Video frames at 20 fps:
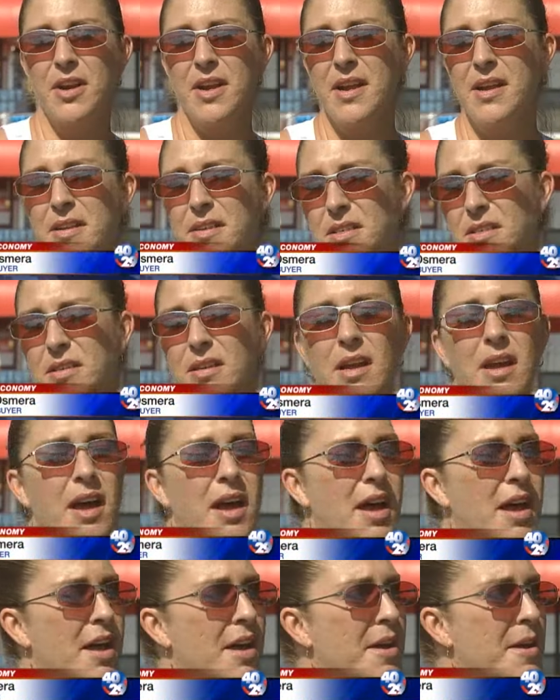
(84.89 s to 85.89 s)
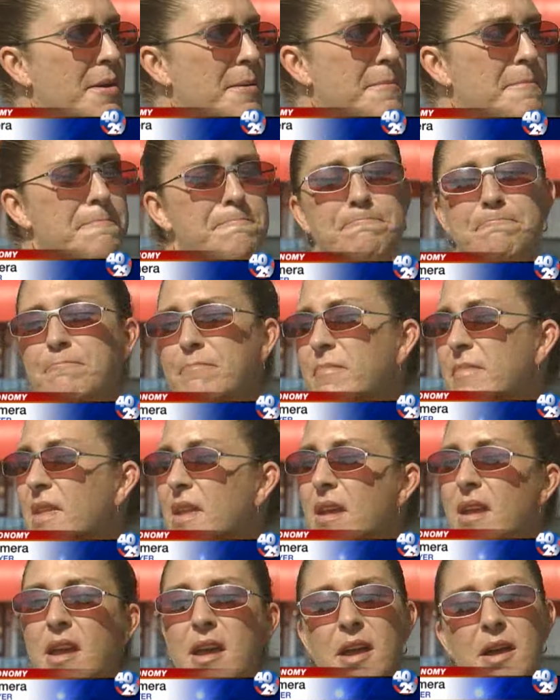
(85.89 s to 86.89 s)
it, um,
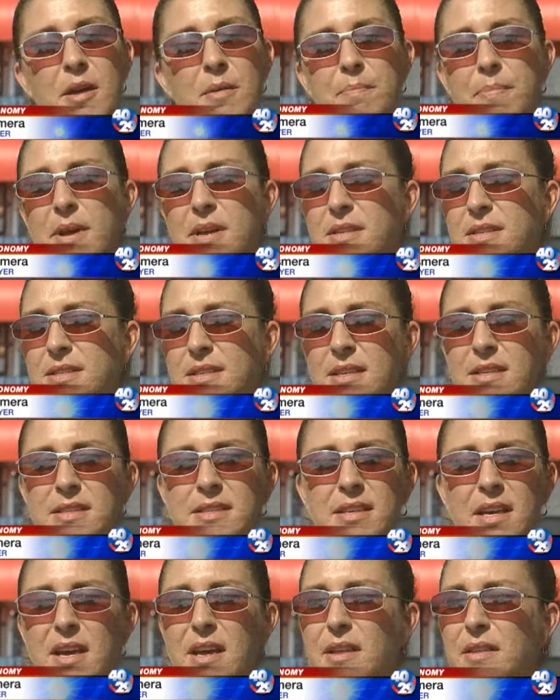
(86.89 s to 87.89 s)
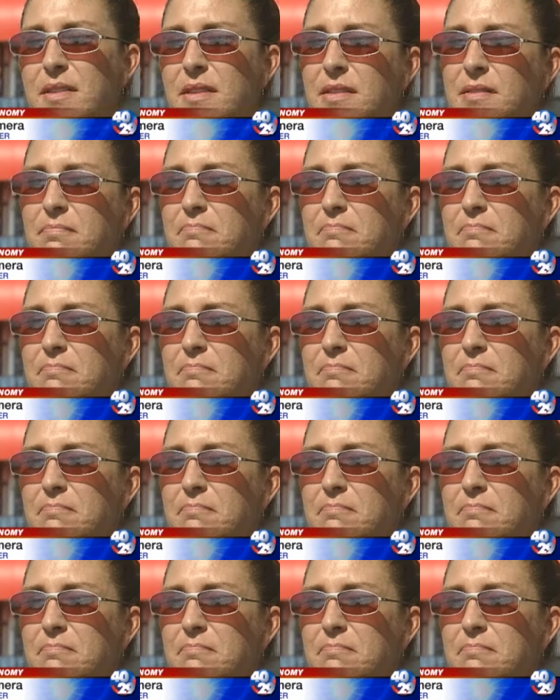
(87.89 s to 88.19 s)
but since uh,